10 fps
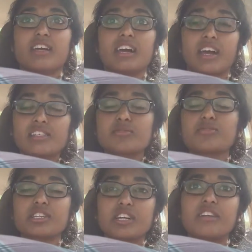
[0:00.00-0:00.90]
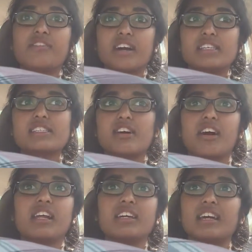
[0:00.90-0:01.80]
I got some really good advice
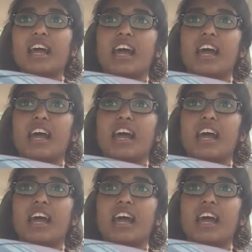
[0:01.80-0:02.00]
on it,